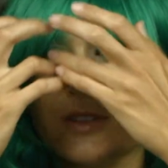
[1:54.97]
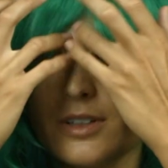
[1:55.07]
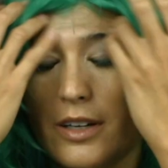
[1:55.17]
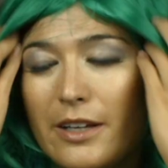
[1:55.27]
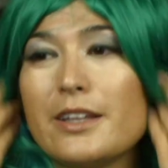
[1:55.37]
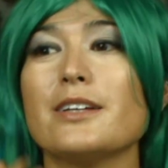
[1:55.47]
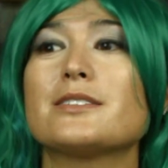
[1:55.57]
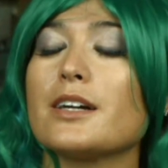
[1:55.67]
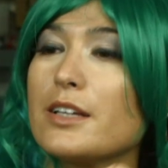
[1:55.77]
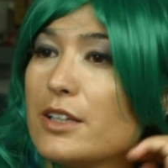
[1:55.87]
I think it's
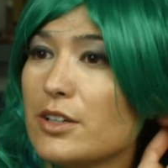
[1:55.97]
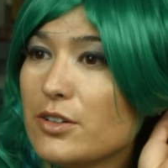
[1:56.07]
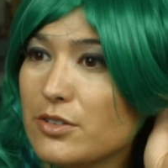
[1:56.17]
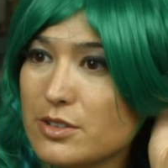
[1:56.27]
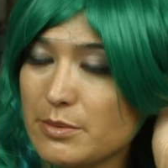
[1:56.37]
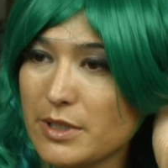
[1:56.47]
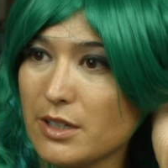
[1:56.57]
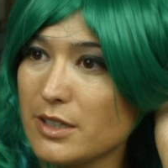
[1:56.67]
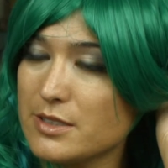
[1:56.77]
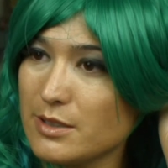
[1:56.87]
kind of cute, to be
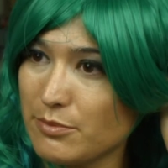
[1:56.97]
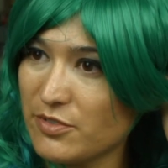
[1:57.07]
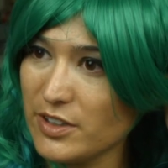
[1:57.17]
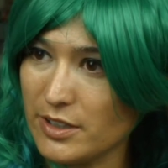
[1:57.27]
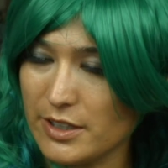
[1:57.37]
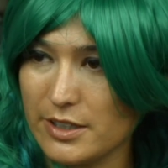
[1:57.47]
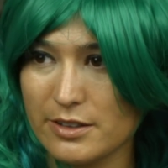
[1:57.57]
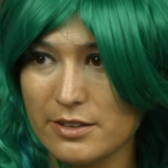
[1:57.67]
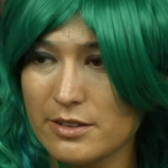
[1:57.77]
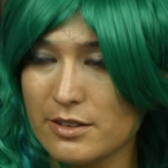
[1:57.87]
honest. I'm feeling it.
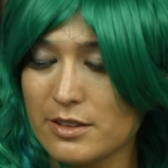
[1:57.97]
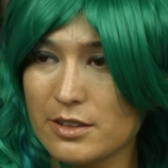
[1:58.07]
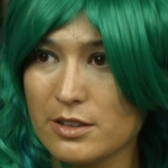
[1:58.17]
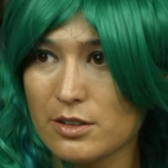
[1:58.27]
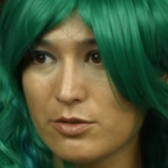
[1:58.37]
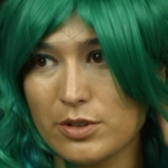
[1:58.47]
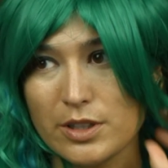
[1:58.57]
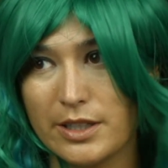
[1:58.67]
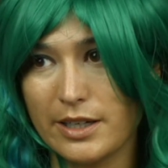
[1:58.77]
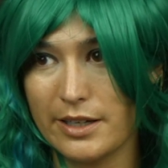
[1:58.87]

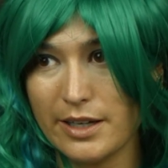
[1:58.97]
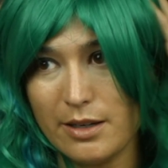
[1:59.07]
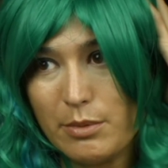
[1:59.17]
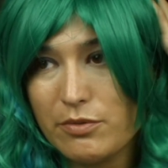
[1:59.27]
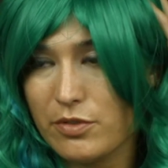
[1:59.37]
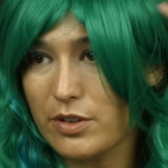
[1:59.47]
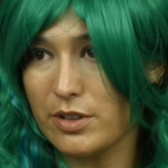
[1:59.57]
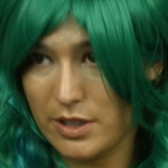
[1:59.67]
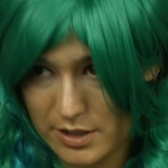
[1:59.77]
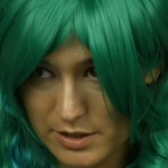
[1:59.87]
Really, I am. I'm feeling it.